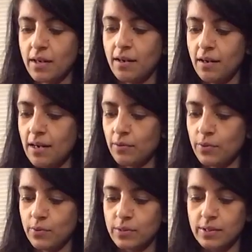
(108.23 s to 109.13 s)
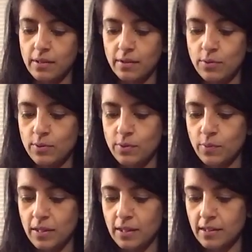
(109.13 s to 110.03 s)
cut out your circles
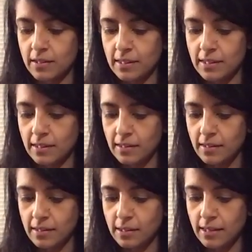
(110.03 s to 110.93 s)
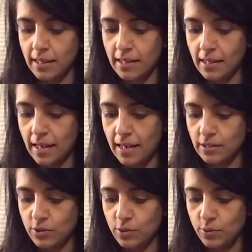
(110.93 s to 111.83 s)
with the scissors, taking care
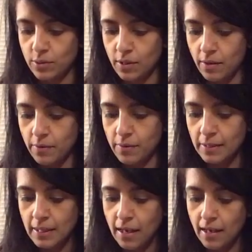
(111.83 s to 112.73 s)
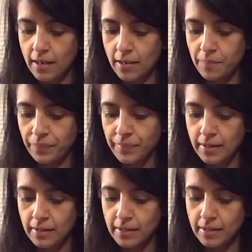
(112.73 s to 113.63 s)
to do so.
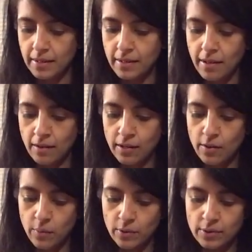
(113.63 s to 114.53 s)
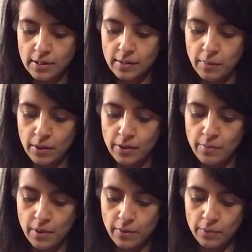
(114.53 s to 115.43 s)
Younger ones among you
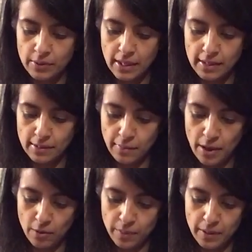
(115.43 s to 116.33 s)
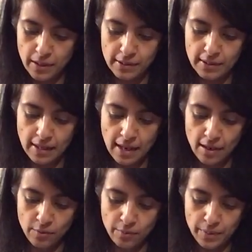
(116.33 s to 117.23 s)
might want to get some help cutting out